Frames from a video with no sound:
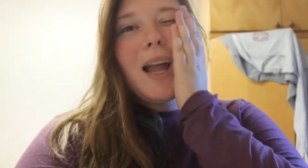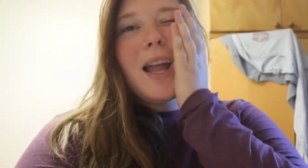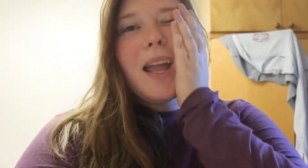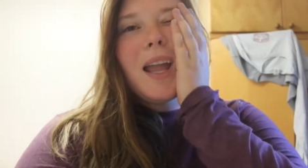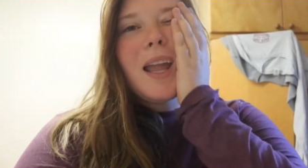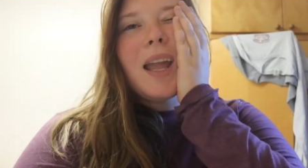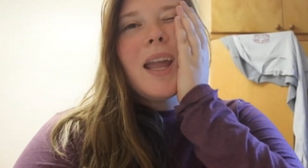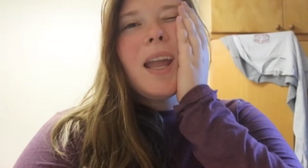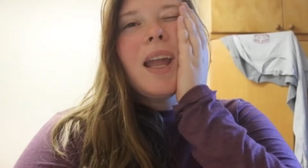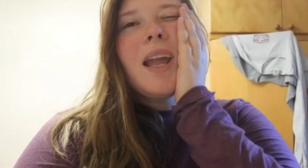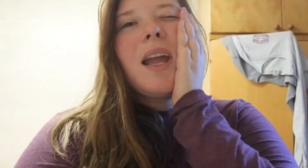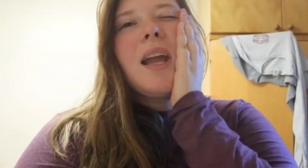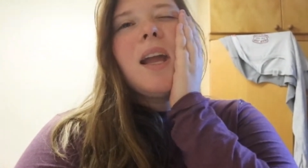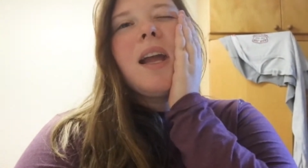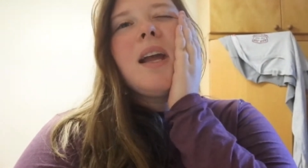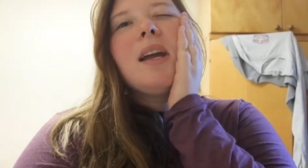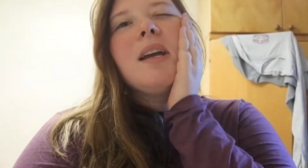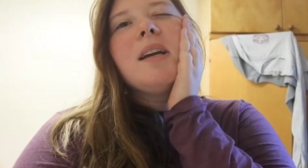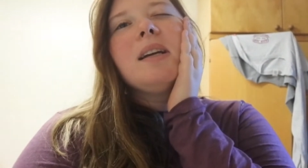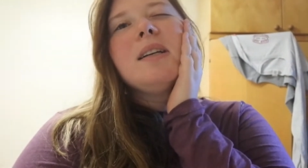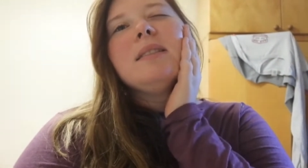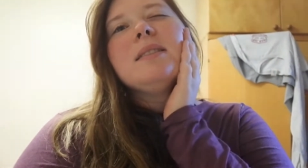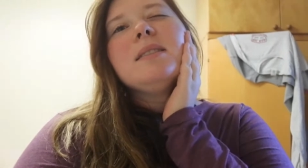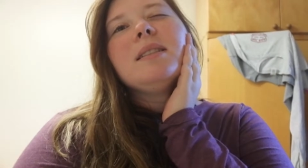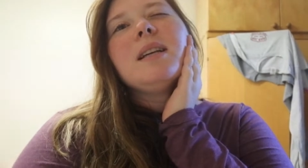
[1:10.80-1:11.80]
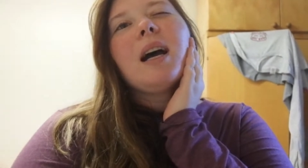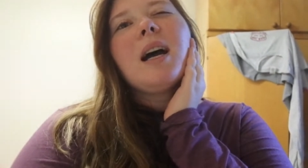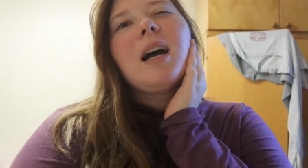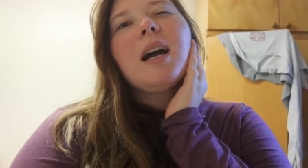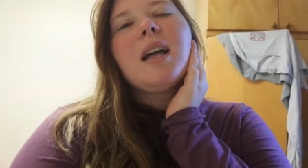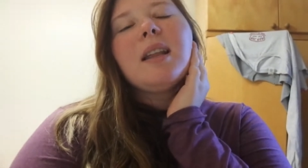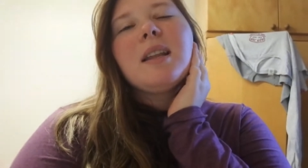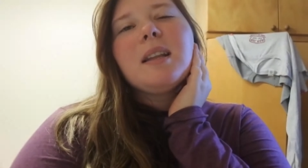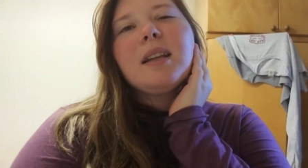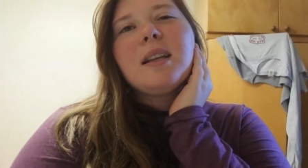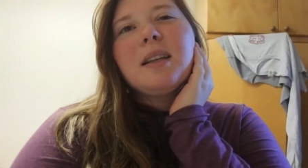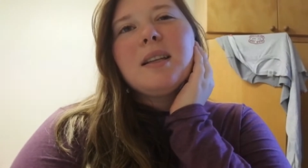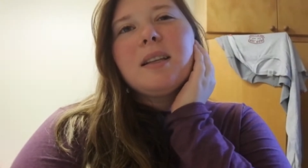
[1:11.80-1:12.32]
And I
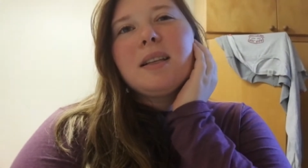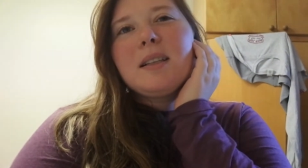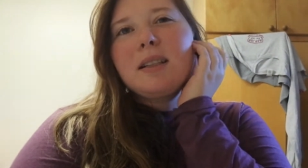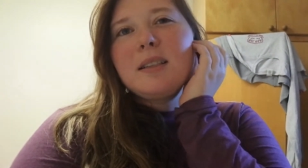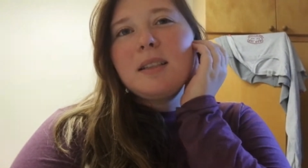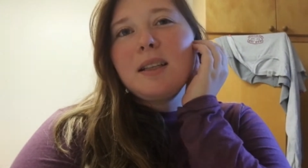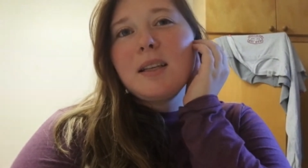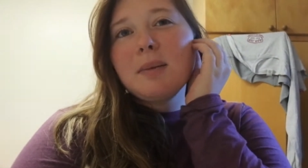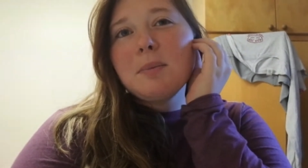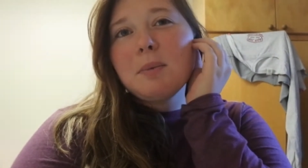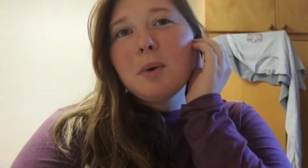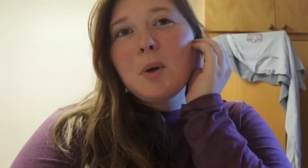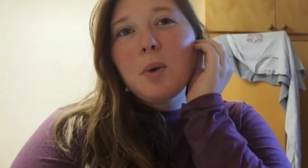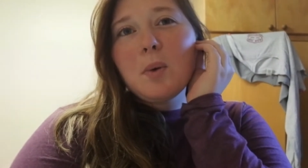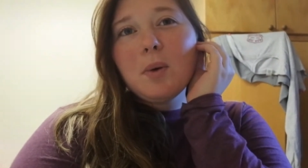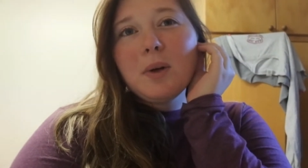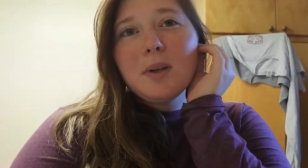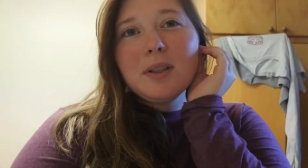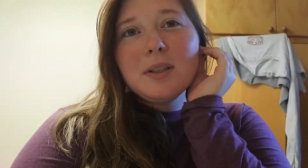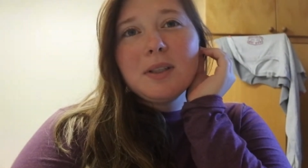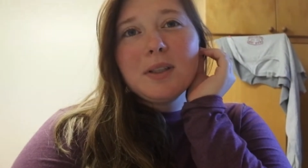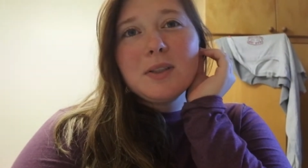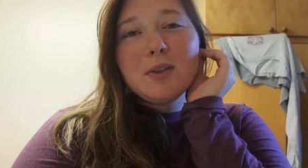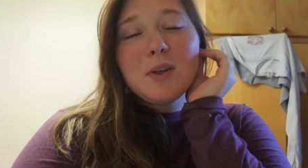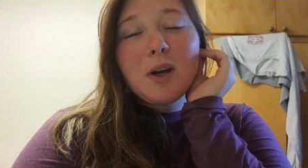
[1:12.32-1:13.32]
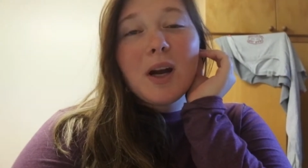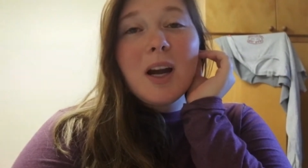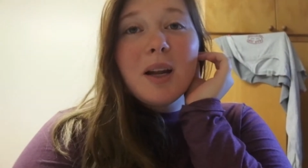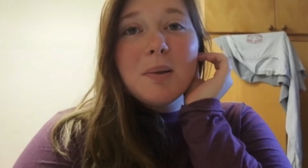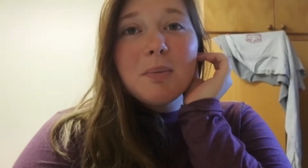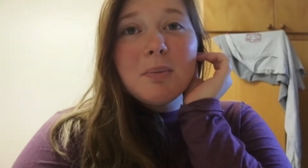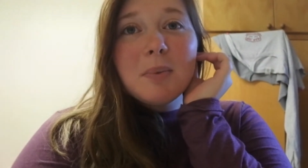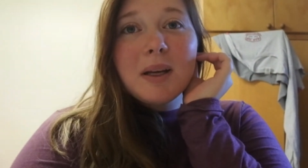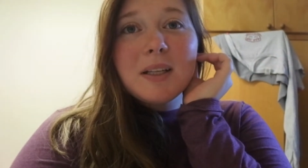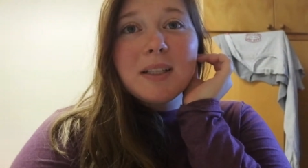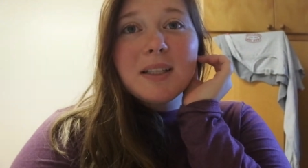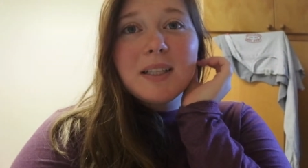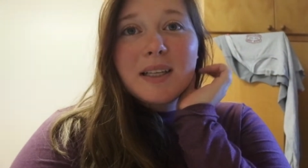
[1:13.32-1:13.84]
am going to try
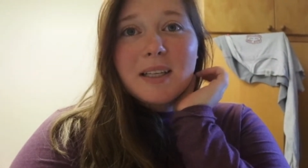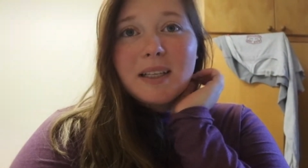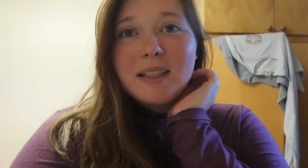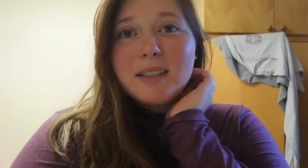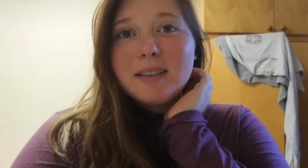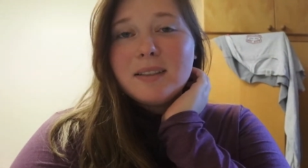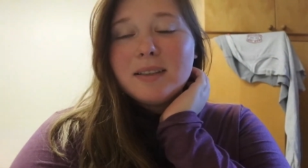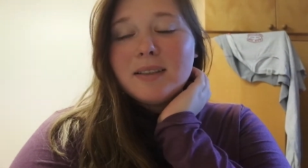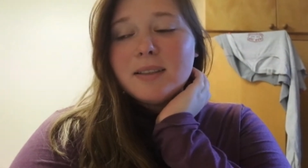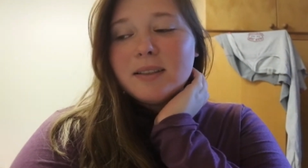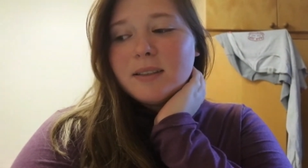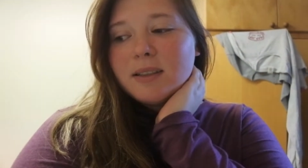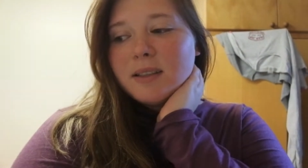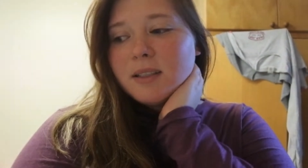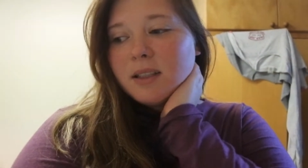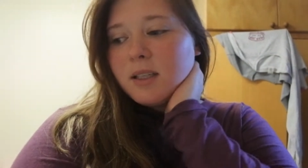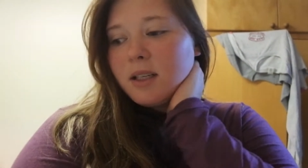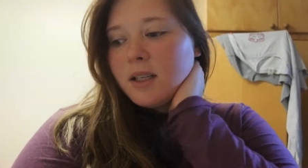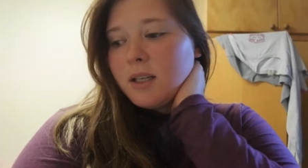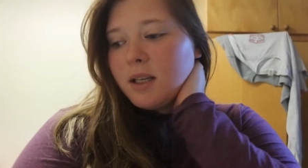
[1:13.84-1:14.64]
and buy tickets.